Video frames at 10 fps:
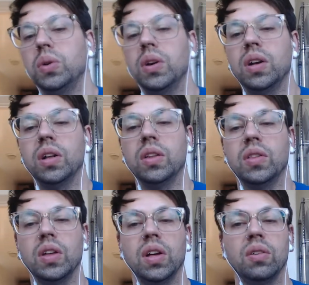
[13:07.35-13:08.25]
the
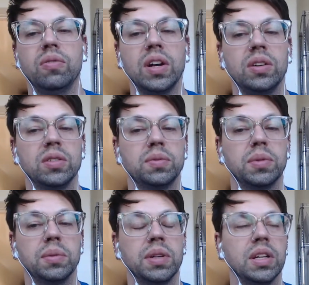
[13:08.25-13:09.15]
final experiment
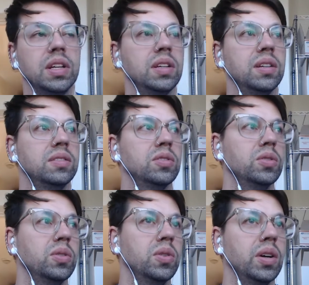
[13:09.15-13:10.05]
is to
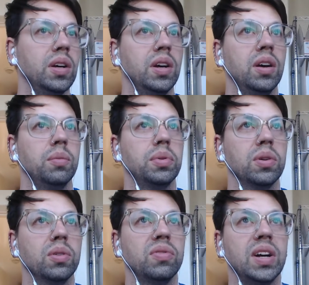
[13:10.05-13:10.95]

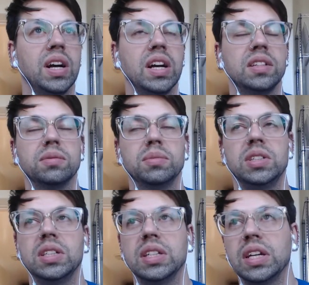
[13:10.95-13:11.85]
purify some
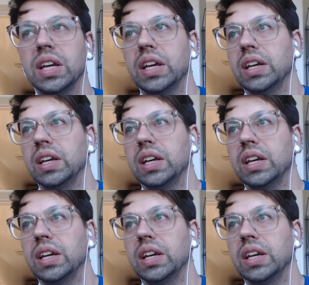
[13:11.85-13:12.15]
DNA,